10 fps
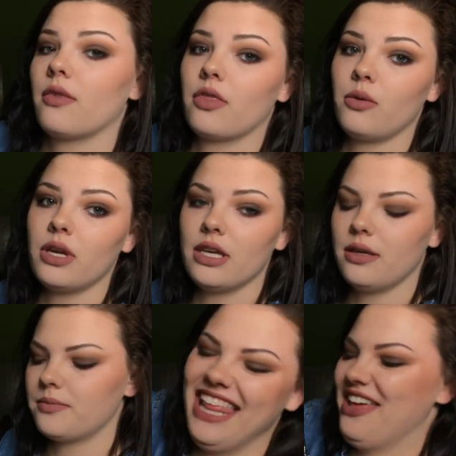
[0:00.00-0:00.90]
3,
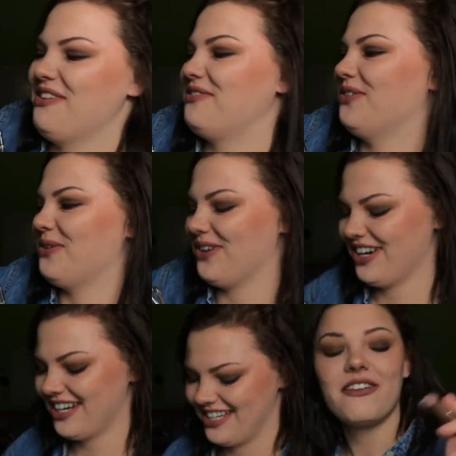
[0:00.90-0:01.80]

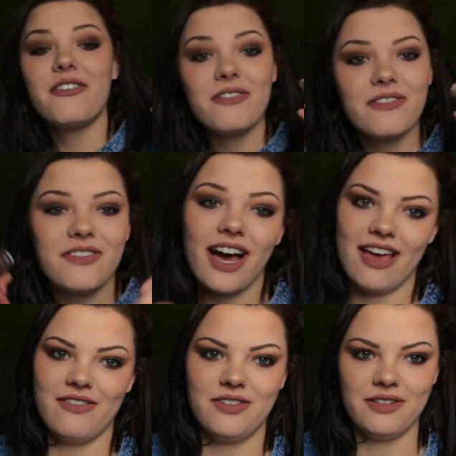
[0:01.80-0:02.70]
4,
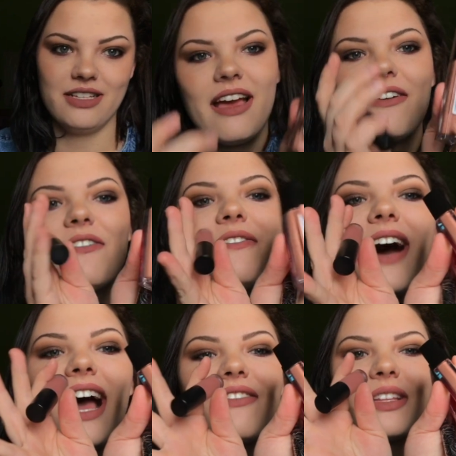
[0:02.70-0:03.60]
5.
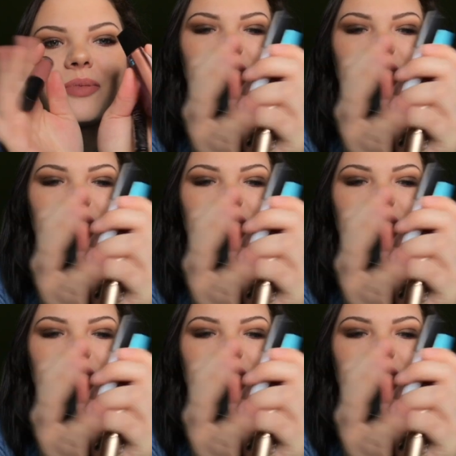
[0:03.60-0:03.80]
5 lip